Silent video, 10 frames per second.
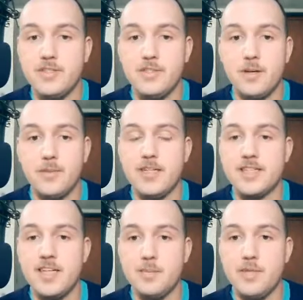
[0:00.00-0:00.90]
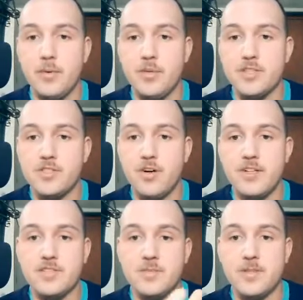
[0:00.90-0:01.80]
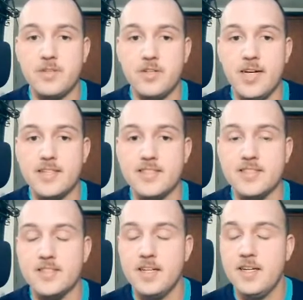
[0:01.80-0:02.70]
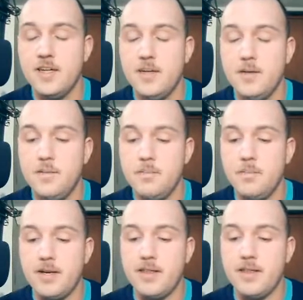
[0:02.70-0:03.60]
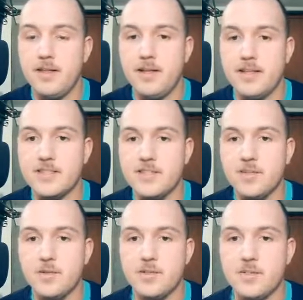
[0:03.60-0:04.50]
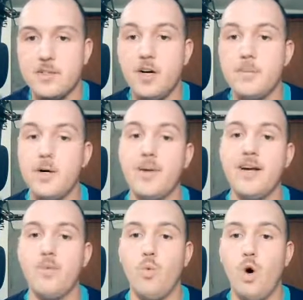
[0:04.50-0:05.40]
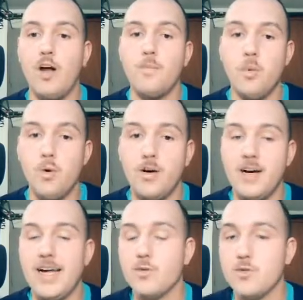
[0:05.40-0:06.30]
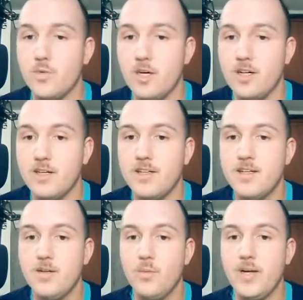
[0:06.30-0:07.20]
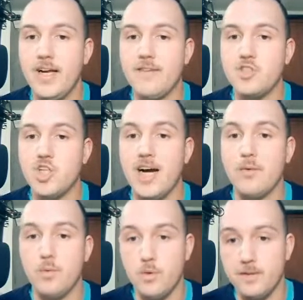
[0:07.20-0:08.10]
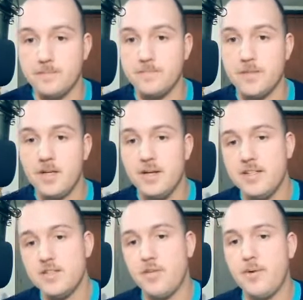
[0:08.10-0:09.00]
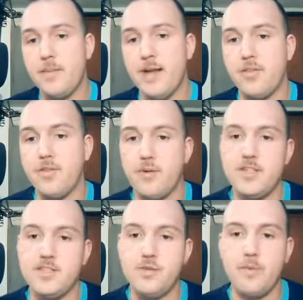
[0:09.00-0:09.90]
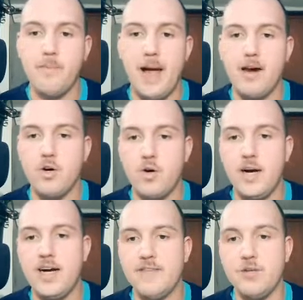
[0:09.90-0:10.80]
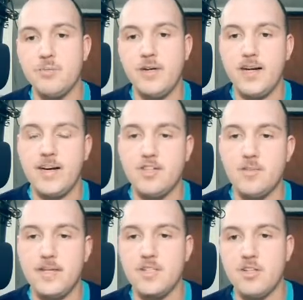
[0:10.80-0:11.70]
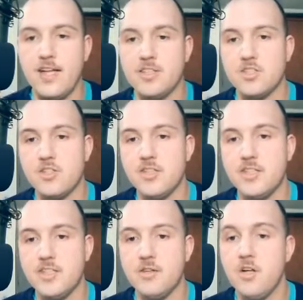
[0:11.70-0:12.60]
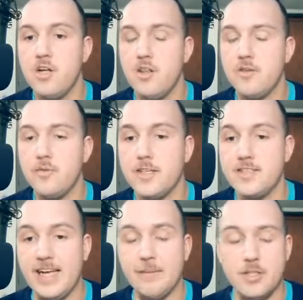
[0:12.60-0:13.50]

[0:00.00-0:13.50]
So I'm really excited to play with this card in some different classes. But I think that's going to do it. Oh no, we have one more. I was wrong. We have Gyro. It's a 3-mana 3/2 with Battle Cry. If you played an Elemental last turn, deal 3 damage.